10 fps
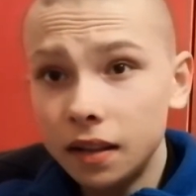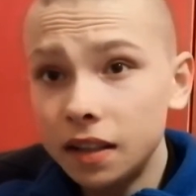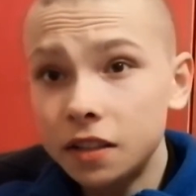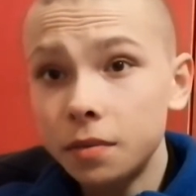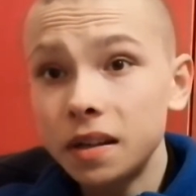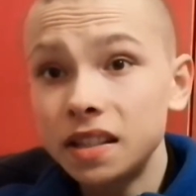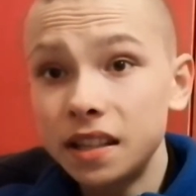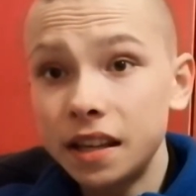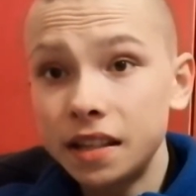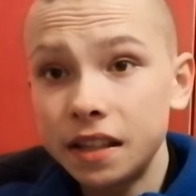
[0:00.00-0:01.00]
in
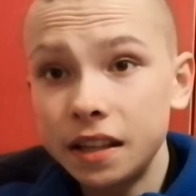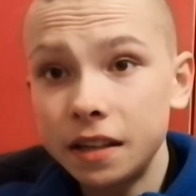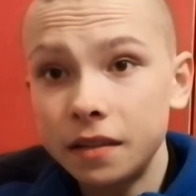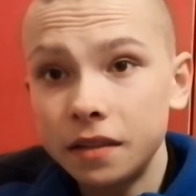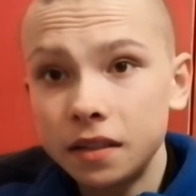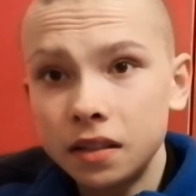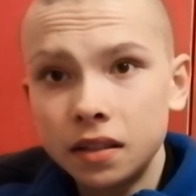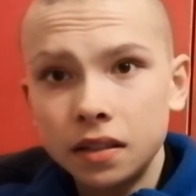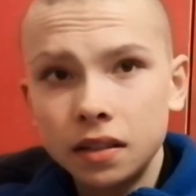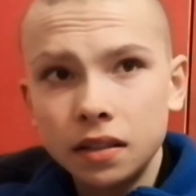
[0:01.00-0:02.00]
2018,
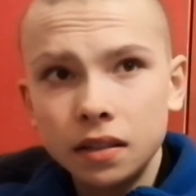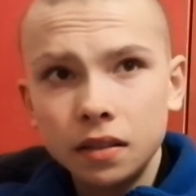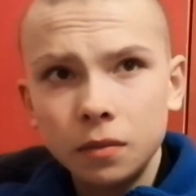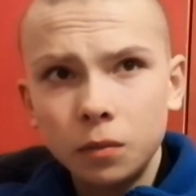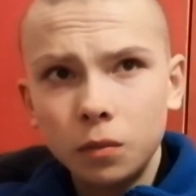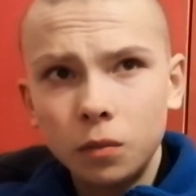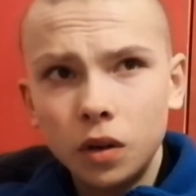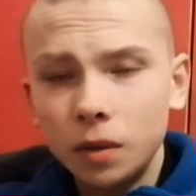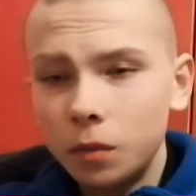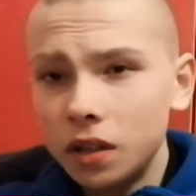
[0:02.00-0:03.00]

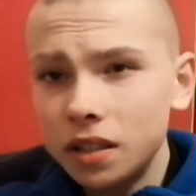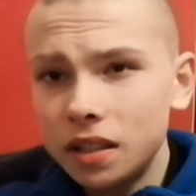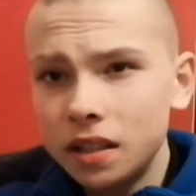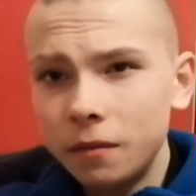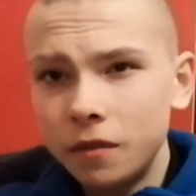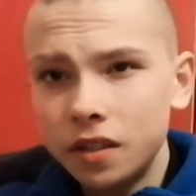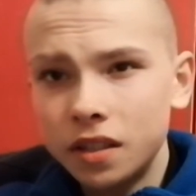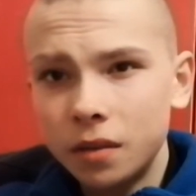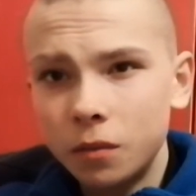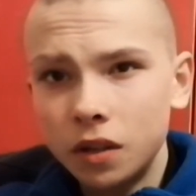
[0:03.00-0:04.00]
why did
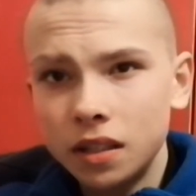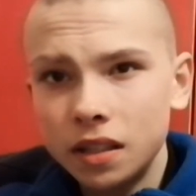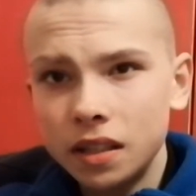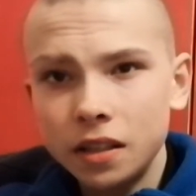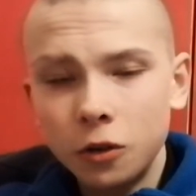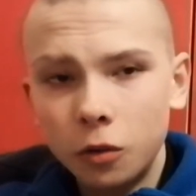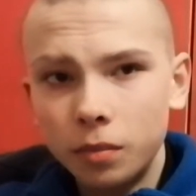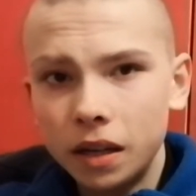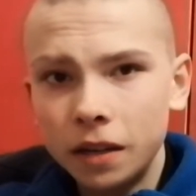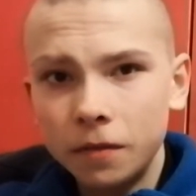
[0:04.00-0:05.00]
he
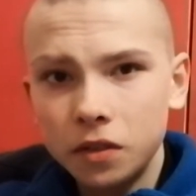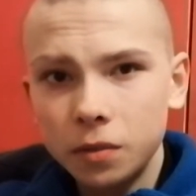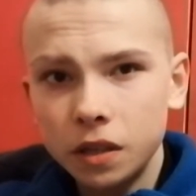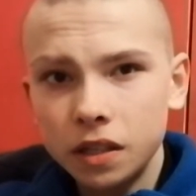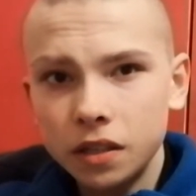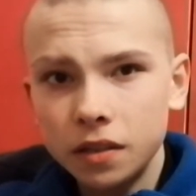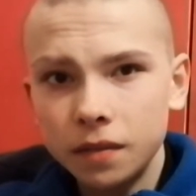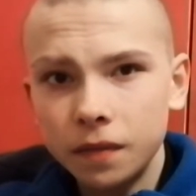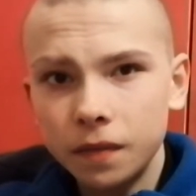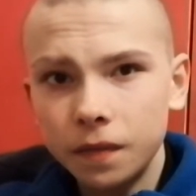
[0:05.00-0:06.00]
not play for
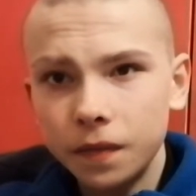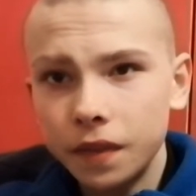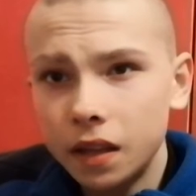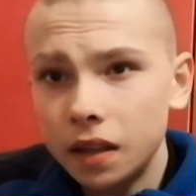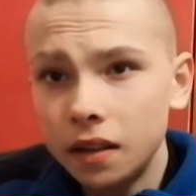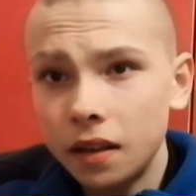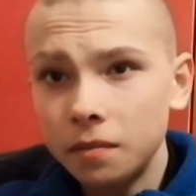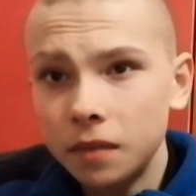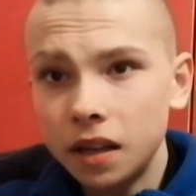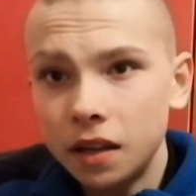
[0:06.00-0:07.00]
Sweden
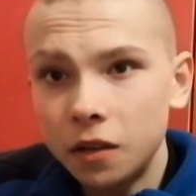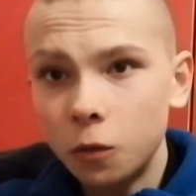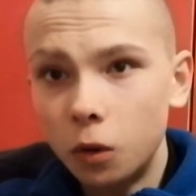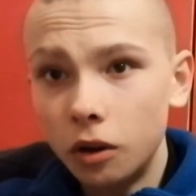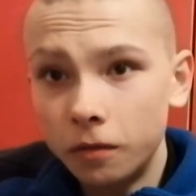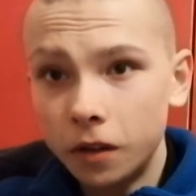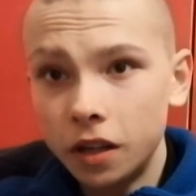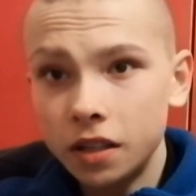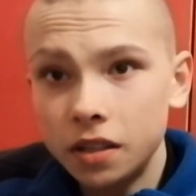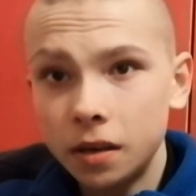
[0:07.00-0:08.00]
in the
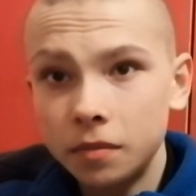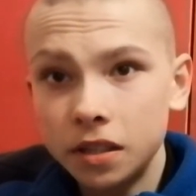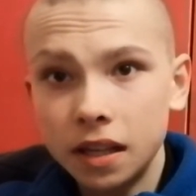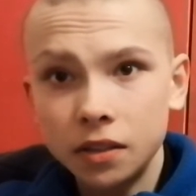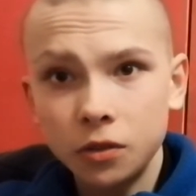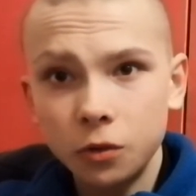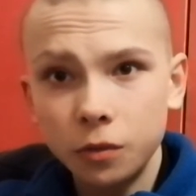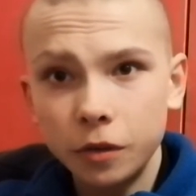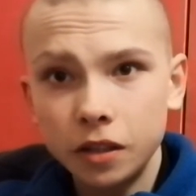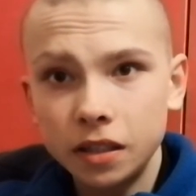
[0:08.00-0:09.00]
qualifiers up to that
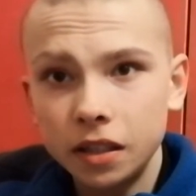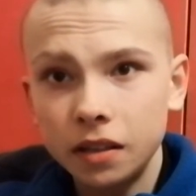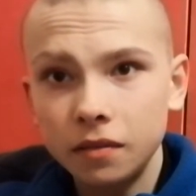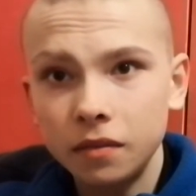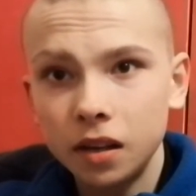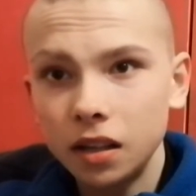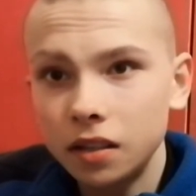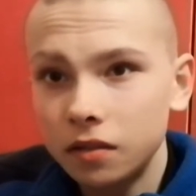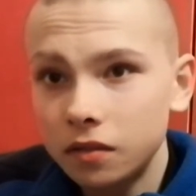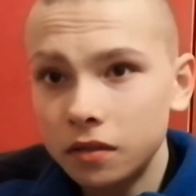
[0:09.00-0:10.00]
tournament? Like,